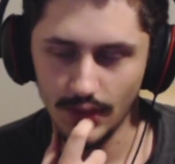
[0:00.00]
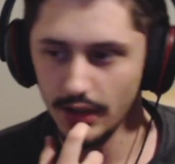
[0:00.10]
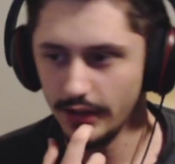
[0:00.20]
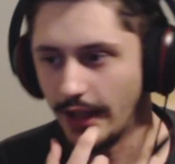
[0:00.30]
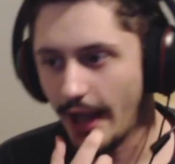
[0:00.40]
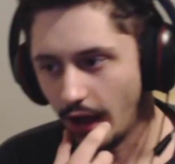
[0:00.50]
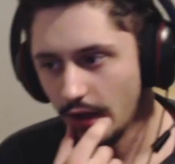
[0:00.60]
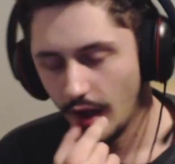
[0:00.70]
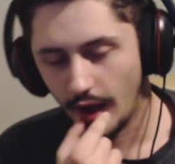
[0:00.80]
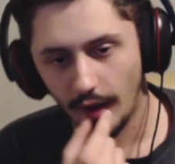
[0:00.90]
yeah,
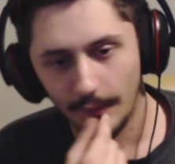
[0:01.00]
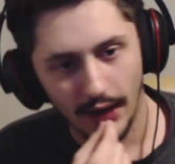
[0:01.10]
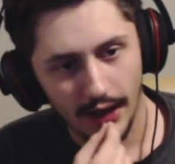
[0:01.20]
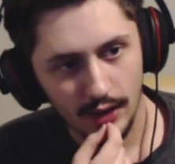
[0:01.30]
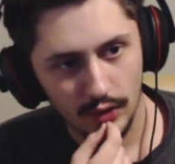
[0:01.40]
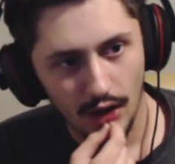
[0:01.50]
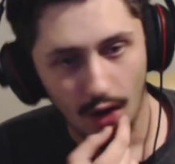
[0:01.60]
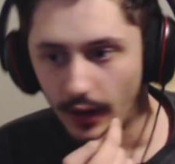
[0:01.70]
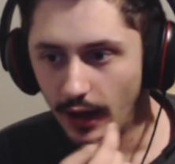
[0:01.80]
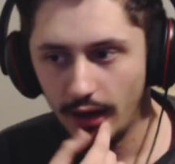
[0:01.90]
um, I don't
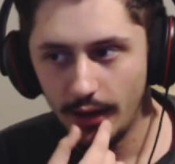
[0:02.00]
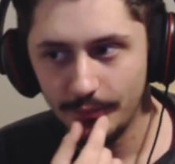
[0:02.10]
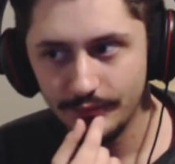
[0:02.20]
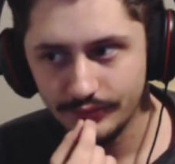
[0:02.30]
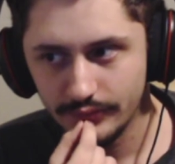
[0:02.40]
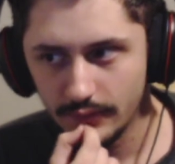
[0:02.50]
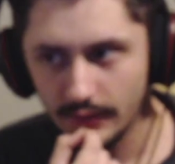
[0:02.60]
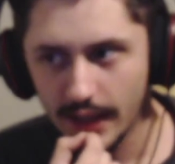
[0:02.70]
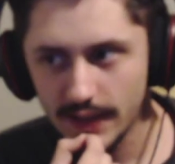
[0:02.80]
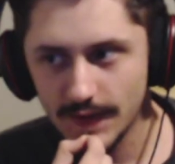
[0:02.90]
know. Um,
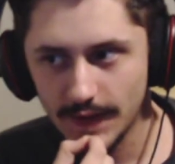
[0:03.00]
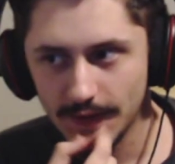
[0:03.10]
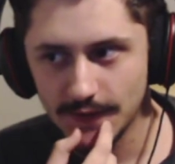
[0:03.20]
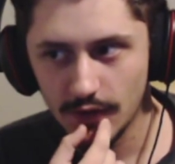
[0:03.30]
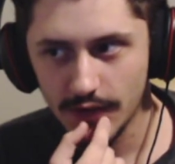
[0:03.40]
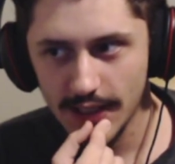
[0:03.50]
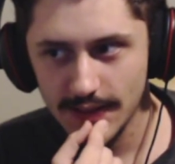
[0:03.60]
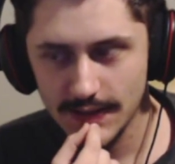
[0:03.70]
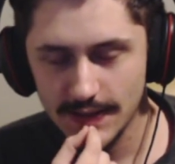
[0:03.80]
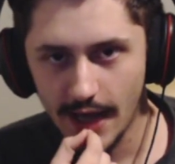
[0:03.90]
that's like, so
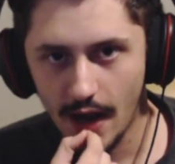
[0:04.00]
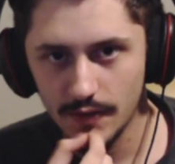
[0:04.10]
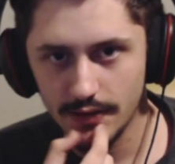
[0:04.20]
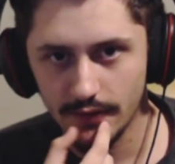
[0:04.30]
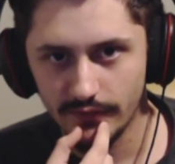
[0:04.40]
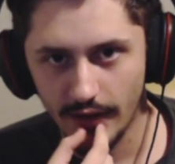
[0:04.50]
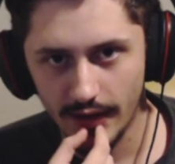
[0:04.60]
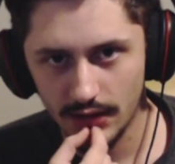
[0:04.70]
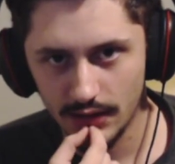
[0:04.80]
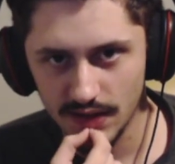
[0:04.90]
that sound
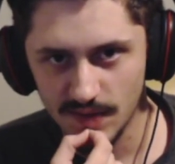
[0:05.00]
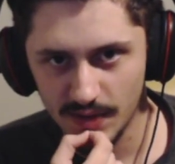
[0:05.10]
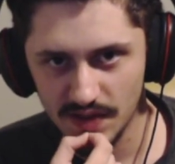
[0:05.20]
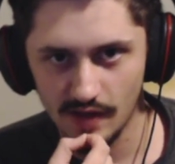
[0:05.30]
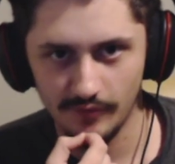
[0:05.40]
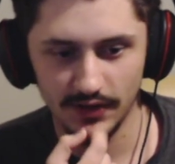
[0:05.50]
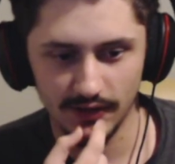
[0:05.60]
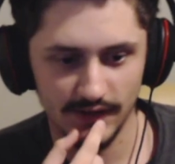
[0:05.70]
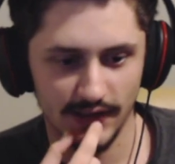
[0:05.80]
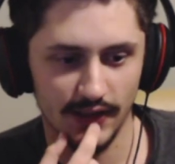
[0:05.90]
effect has been something
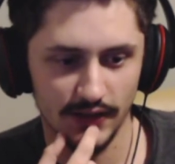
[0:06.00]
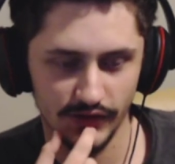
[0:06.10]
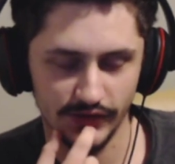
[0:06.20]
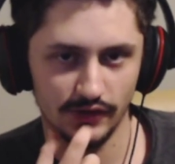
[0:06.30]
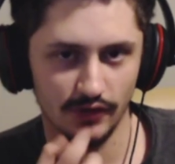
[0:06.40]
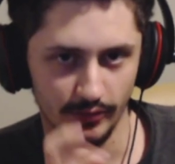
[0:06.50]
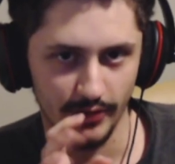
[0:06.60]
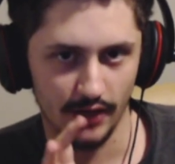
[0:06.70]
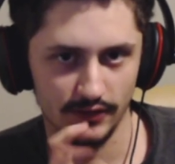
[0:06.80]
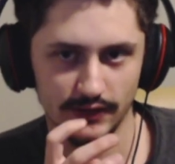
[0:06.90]
that's kind of just creeped me
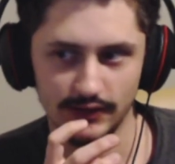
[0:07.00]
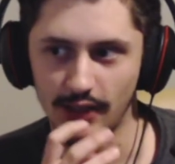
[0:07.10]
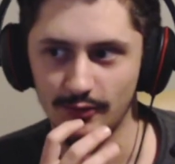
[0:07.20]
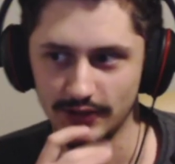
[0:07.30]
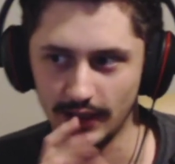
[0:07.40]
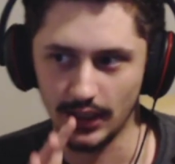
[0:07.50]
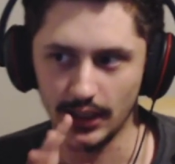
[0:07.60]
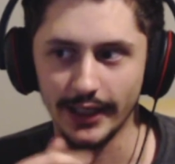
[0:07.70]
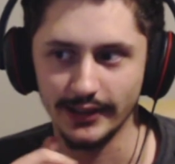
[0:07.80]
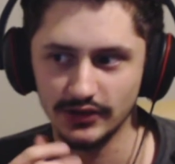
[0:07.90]
out since I was like a
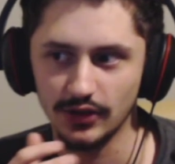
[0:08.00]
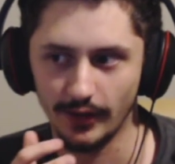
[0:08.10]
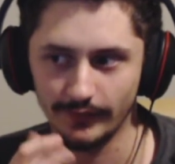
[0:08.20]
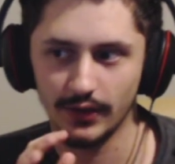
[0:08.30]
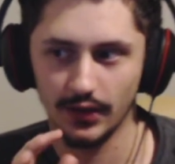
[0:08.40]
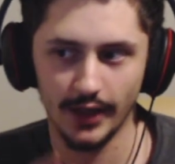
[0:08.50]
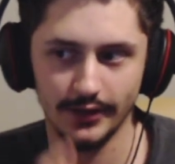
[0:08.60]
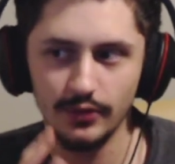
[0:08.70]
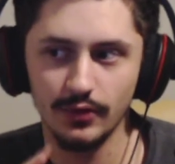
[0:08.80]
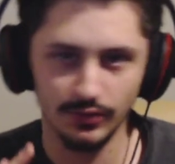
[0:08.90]
kid, so I, fi I
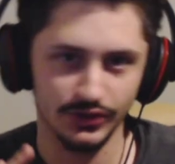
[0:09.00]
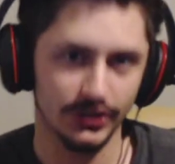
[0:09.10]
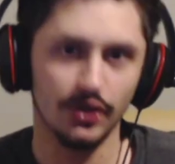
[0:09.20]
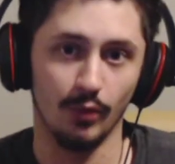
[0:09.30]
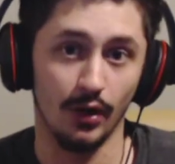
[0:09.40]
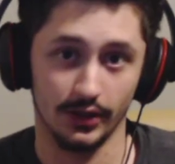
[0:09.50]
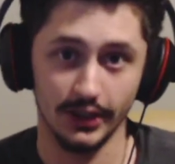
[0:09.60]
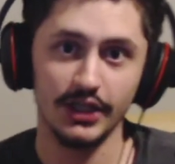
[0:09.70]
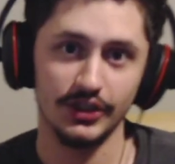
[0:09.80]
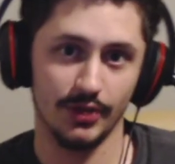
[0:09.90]
knew it would still work,
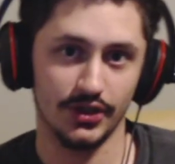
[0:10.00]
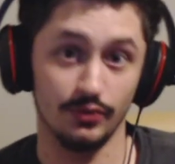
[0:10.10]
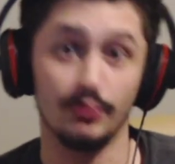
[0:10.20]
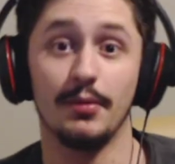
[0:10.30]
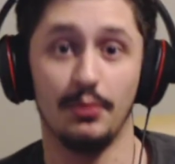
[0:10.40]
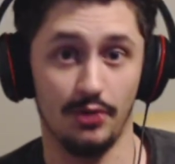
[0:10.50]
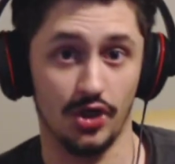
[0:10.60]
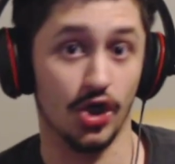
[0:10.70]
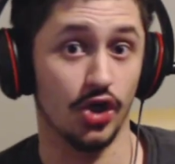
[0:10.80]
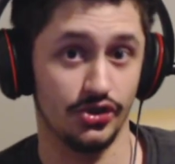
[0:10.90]
especially when people
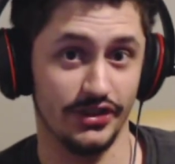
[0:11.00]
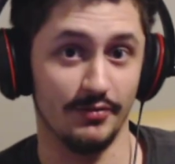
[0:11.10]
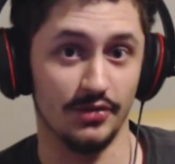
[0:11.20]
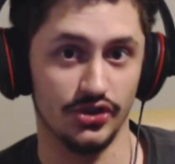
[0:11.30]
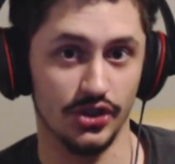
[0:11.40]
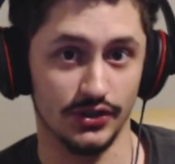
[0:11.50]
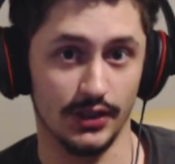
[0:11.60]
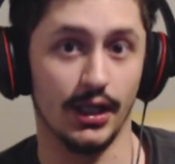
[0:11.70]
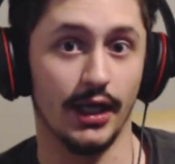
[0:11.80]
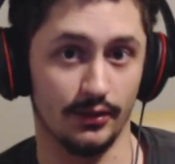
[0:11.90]
put cursed images
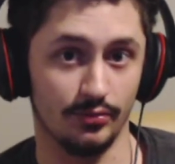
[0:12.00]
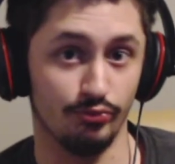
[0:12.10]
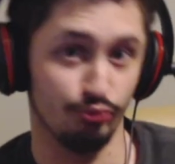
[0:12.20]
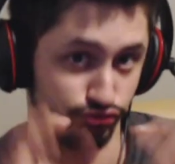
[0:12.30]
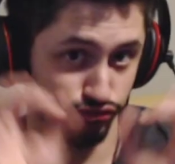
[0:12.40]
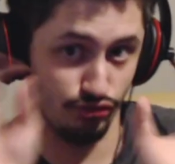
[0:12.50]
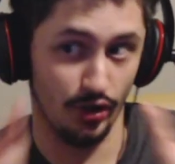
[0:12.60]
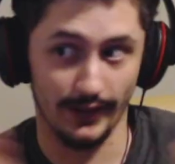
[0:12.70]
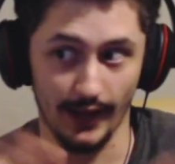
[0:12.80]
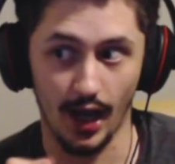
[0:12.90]
and like, the,
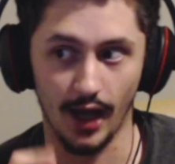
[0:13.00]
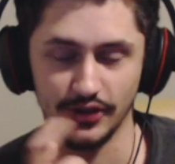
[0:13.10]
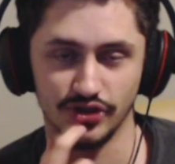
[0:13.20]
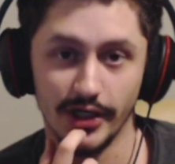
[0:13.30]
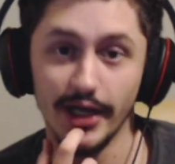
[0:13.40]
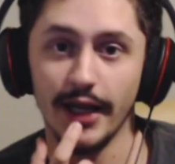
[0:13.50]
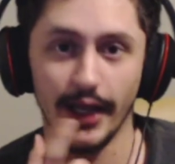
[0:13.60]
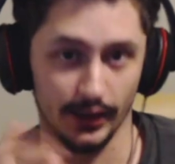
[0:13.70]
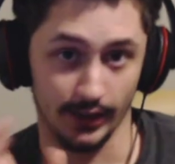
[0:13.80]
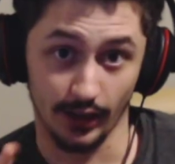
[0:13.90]
the eye sh
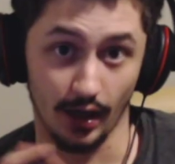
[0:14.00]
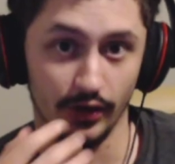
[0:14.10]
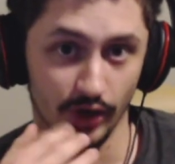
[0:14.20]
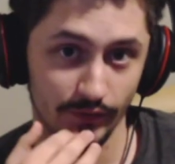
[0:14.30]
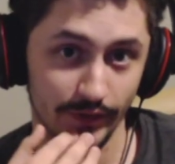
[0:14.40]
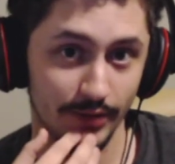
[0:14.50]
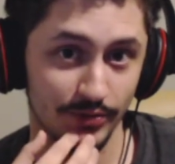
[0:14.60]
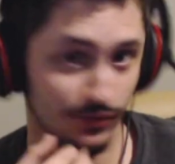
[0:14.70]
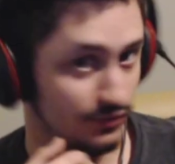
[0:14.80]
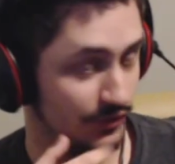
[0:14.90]
and like unnerving
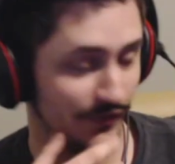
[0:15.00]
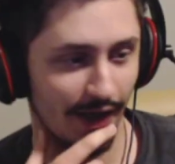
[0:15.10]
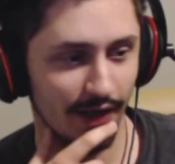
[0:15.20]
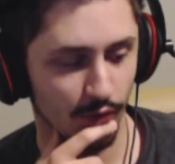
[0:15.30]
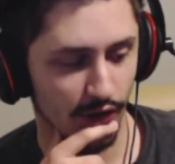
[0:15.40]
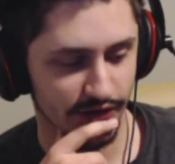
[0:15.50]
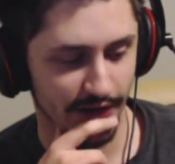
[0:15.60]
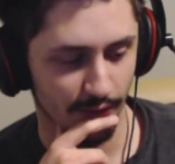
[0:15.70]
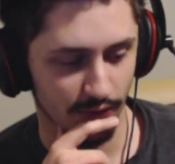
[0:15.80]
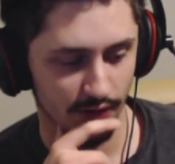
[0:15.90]
images. Ooh, if I could watch
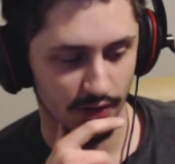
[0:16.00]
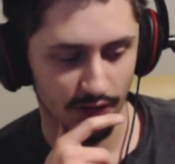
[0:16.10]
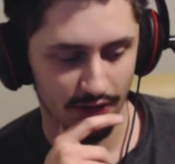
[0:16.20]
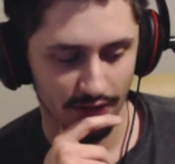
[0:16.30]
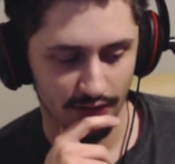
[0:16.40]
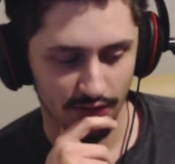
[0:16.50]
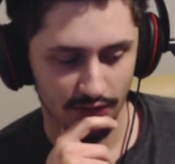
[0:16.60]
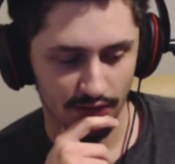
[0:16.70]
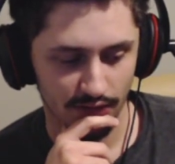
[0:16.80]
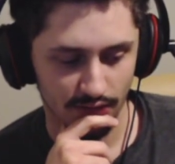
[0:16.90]
that one.
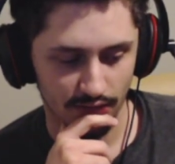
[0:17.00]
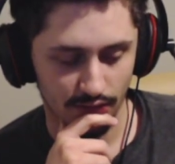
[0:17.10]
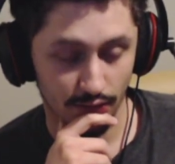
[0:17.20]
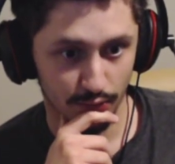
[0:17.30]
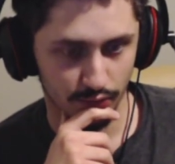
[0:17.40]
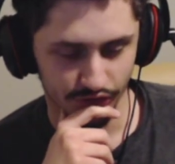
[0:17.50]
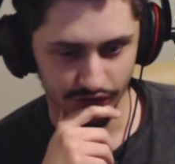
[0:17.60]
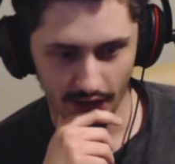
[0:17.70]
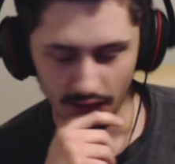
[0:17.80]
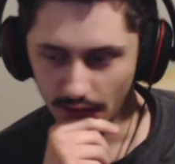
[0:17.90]
Oh,
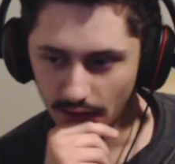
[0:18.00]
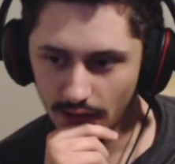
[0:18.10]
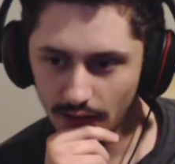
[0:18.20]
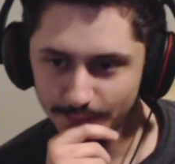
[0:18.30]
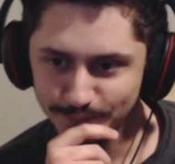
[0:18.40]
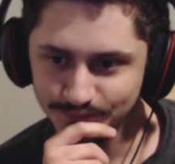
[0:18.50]
shit. Um.